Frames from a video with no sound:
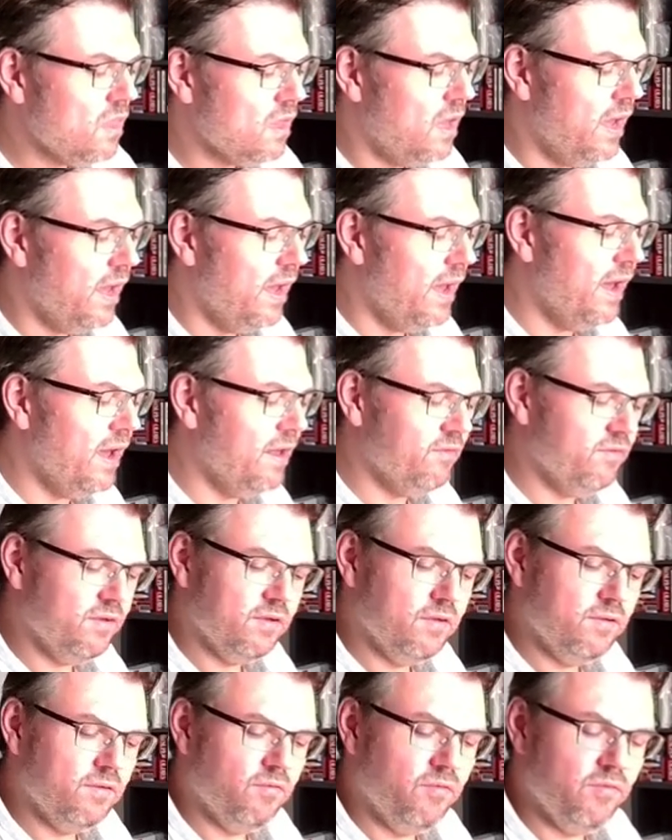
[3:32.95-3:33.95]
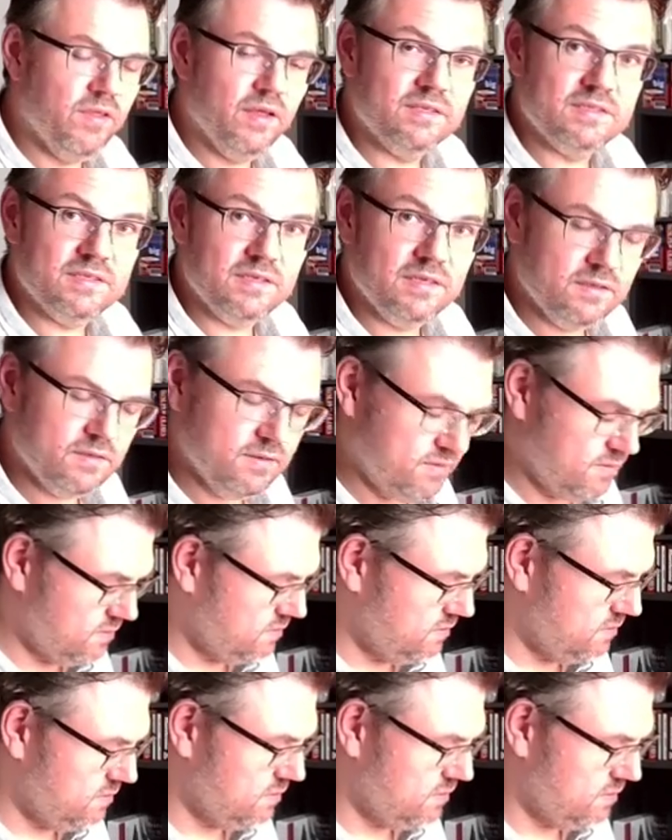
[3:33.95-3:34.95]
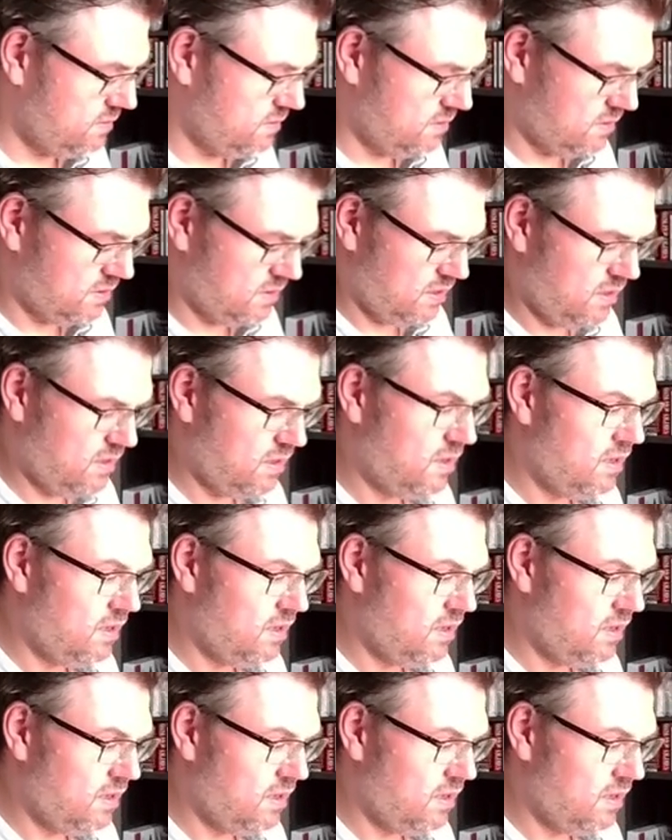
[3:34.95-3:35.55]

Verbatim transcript: and that's it. Okay.